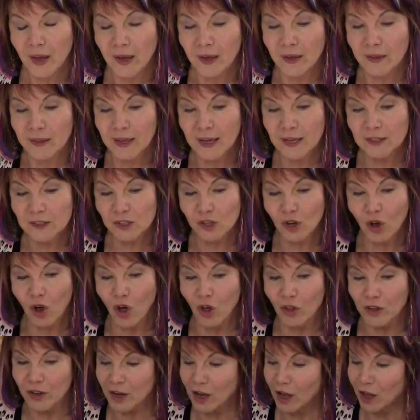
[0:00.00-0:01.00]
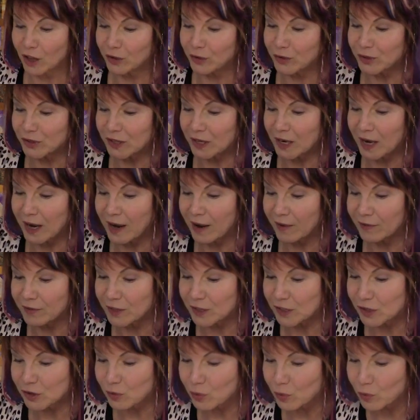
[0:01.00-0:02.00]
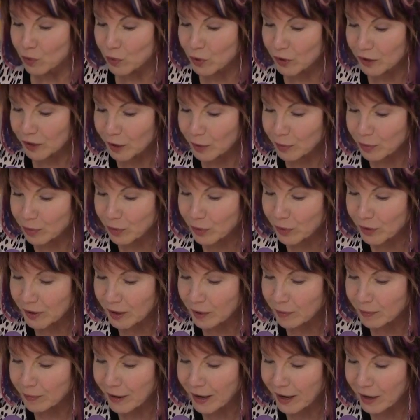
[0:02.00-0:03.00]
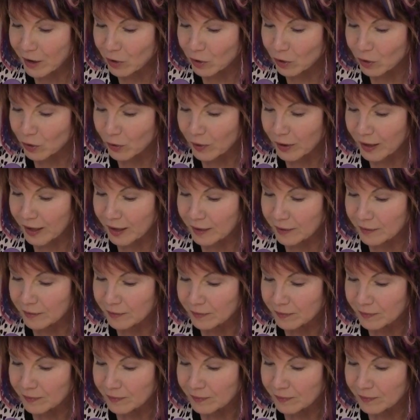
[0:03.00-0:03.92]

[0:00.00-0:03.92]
And that's all the colors, and I have this really pretty pale green.